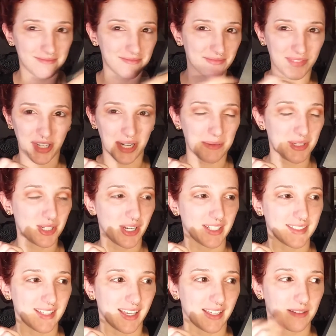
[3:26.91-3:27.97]
what am I trying to
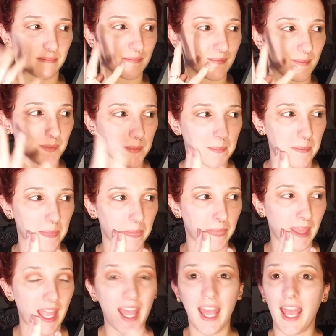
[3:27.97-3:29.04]
say?
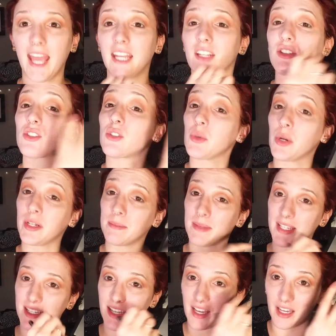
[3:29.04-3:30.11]
An
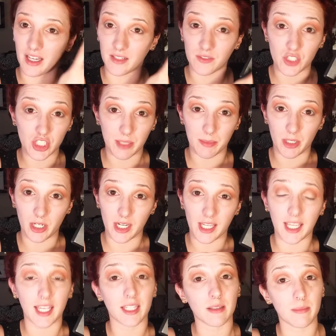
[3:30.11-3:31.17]
assortment of shimmer
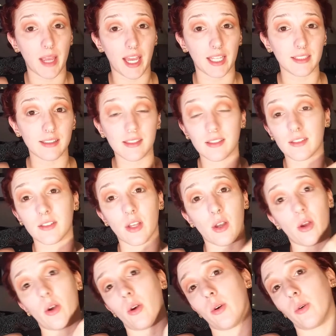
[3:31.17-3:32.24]
and mattes,
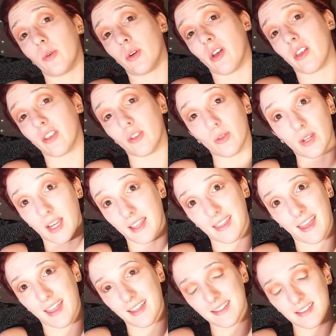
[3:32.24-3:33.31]
so you can get
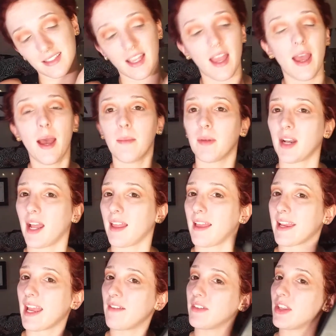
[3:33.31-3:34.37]
that. But I like
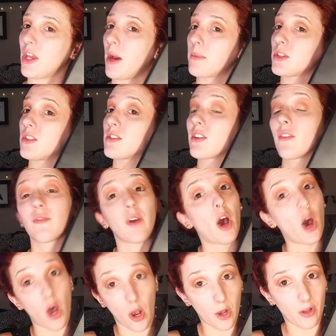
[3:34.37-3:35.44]
having the options of
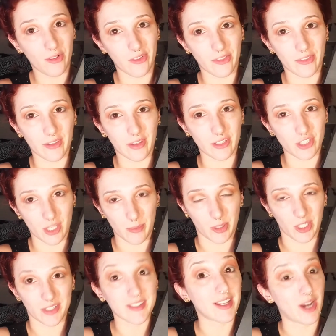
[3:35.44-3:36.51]
all
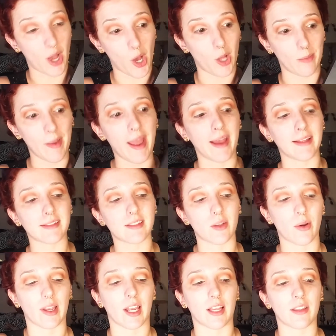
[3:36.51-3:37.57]
shimmers and all mattes, so
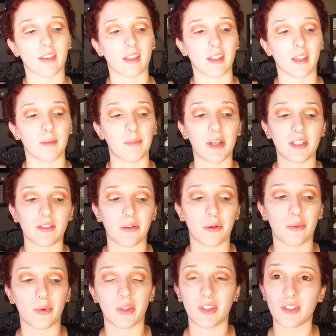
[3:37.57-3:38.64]
I got the bundle
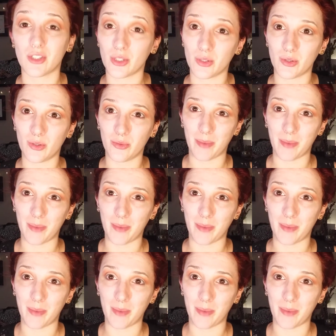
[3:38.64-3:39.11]
with the 2